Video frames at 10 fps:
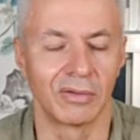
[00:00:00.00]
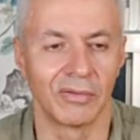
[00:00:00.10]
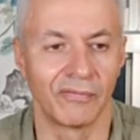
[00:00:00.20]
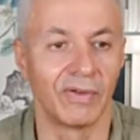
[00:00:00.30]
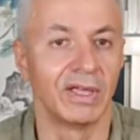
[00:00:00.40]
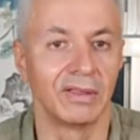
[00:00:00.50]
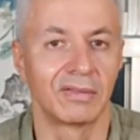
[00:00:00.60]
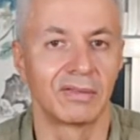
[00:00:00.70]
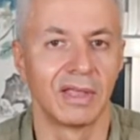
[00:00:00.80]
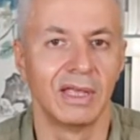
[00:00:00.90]

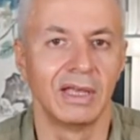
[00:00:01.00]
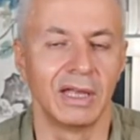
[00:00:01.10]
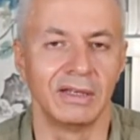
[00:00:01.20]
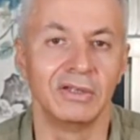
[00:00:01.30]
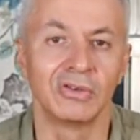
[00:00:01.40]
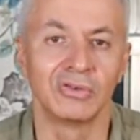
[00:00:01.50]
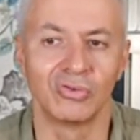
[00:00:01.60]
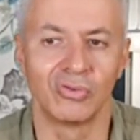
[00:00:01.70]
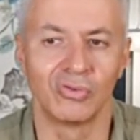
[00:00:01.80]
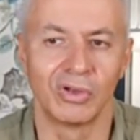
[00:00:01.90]
face and did not
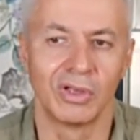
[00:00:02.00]
know